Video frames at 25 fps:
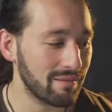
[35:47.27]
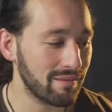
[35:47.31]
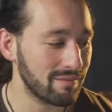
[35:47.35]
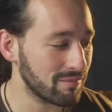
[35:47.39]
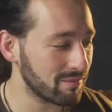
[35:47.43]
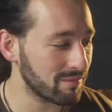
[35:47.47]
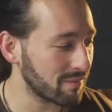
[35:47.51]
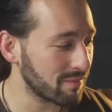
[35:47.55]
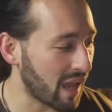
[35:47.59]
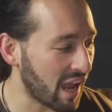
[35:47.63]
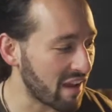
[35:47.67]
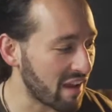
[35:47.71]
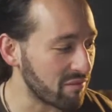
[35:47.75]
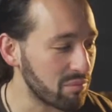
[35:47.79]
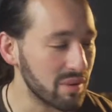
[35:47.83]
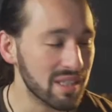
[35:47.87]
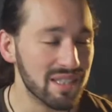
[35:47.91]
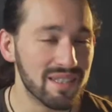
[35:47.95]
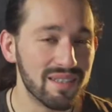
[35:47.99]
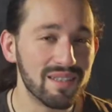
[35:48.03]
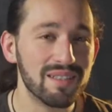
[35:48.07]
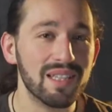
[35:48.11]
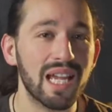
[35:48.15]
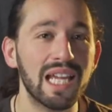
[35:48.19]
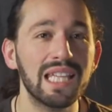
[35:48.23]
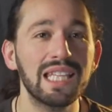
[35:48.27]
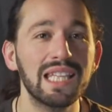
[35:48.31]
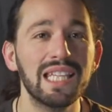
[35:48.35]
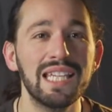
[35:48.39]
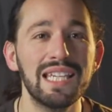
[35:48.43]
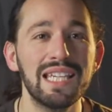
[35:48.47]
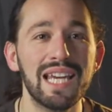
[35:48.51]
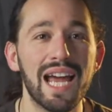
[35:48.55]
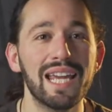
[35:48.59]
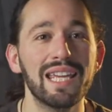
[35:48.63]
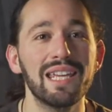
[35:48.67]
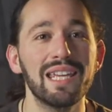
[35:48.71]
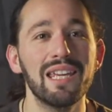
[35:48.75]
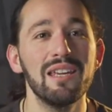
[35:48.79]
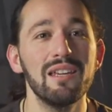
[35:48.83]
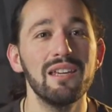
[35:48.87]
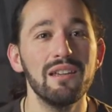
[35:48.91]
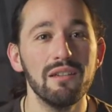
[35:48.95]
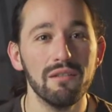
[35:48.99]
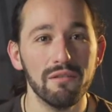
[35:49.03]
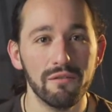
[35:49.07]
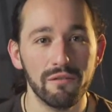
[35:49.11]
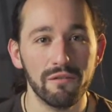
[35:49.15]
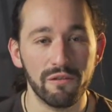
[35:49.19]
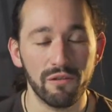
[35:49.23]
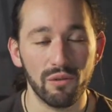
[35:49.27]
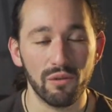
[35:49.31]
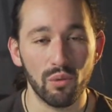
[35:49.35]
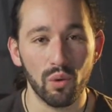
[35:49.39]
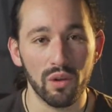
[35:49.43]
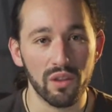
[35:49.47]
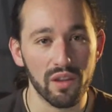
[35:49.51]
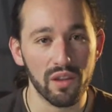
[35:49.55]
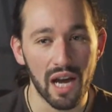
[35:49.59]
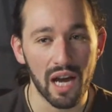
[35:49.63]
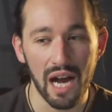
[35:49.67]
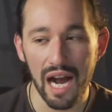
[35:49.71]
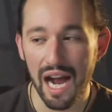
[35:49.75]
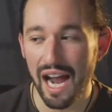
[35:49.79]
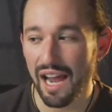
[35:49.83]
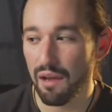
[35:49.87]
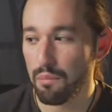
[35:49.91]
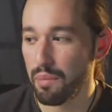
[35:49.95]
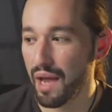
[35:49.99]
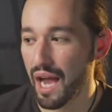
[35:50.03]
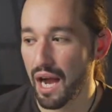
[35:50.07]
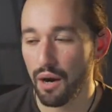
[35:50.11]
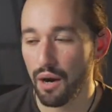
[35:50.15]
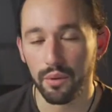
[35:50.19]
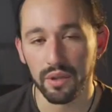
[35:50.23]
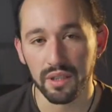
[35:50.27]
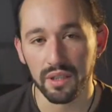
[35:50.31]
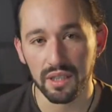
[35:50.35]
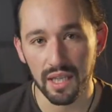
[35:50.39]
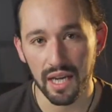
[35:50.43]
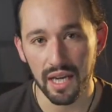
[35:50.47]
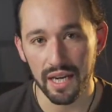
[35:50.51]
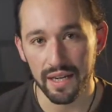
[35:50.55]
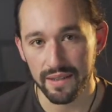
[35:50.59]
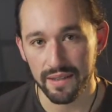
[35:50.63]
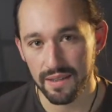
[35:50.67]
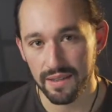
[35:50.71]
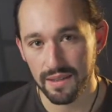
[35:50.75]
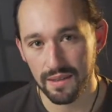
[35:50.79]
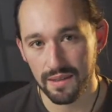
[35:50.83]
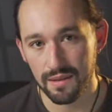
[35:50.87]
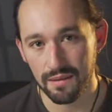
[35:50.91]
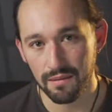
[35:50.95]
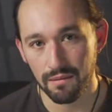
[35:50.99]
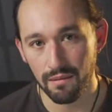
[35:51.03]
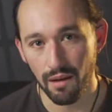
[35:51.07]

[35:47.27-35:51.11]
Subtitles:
I've been slightly naive with high-powered lights.